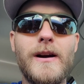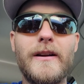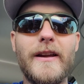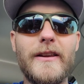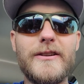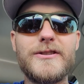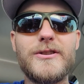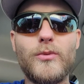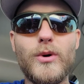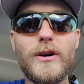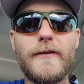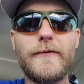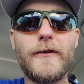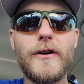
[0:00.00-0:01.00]
Now this should
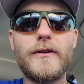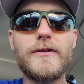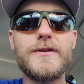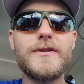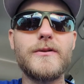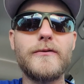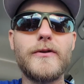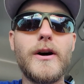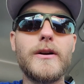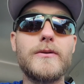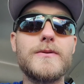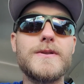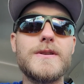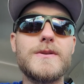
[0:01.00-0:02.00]
work for other
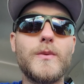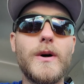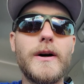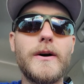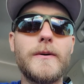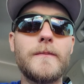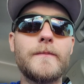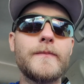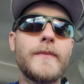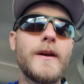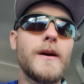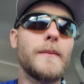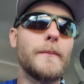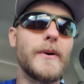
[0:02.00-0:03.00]
Silverados as well,
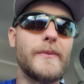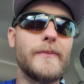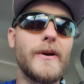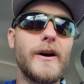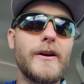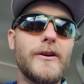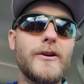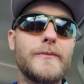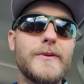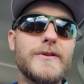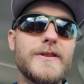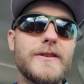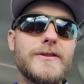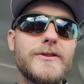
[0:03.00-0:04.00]
but I'm not
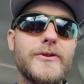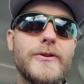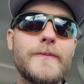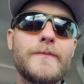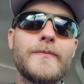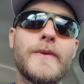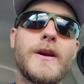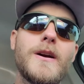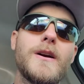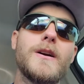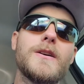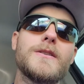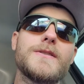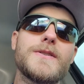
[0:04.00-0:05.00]
100% sure.
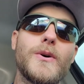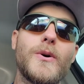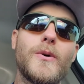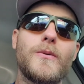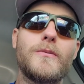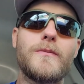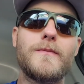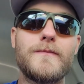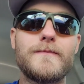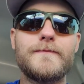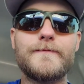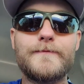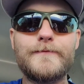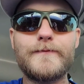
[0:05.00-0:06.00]
So
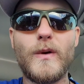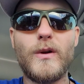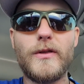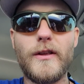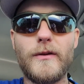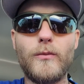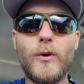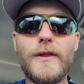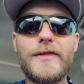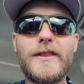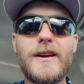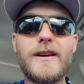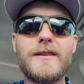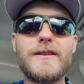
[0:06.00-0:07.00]
the one
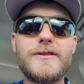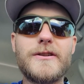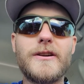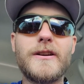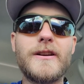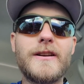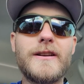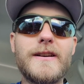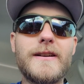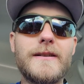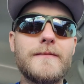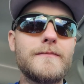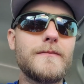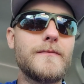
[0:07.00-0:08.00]
thing that you're going to need
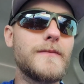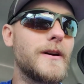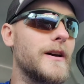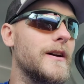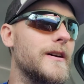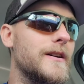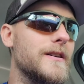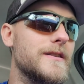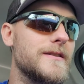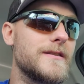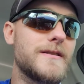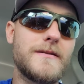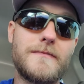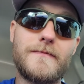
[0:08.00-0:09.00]

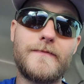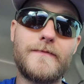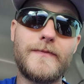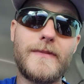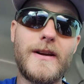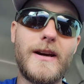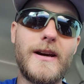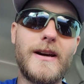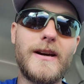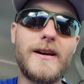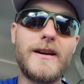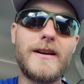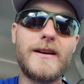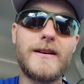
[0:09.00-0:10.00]
is
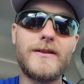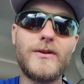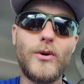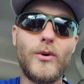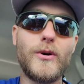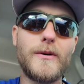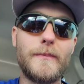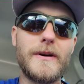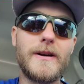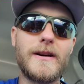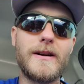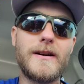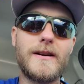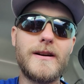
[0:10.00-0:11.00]
a torque
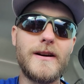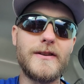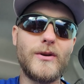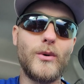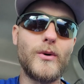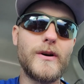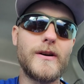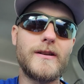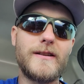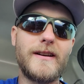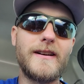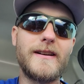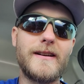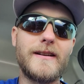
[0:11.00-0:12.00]
bit, a torque
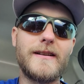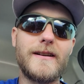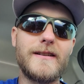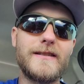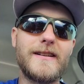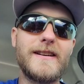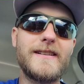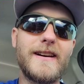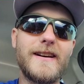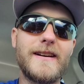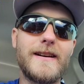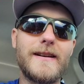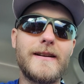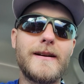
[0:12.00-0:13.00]
10 a
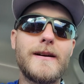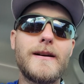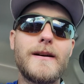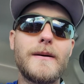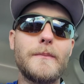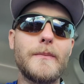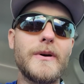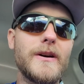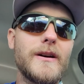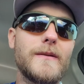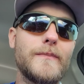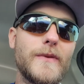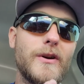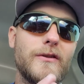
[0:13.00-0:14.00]
T10
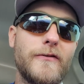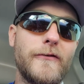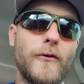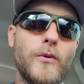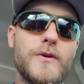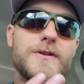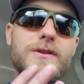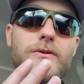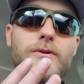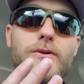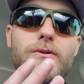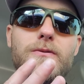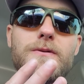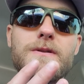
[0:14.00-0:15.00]
bit. There's four
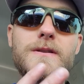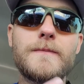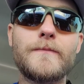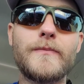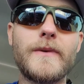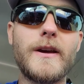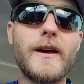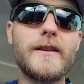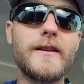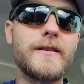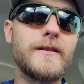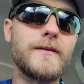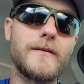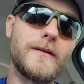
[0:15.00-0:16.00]
screws, and
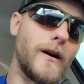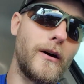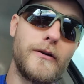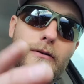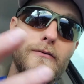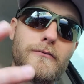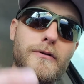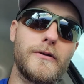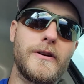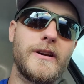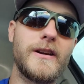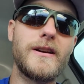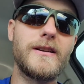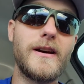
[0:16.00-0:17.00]
then all you really
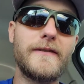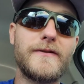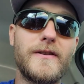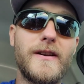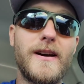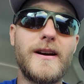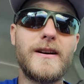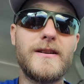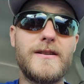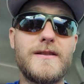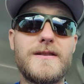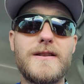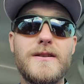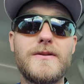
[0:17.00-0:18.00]
need after that
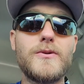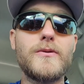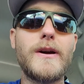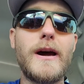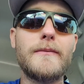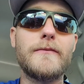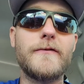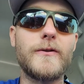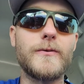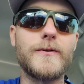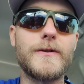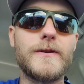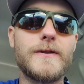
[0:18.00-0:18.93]
is a new cabin filter.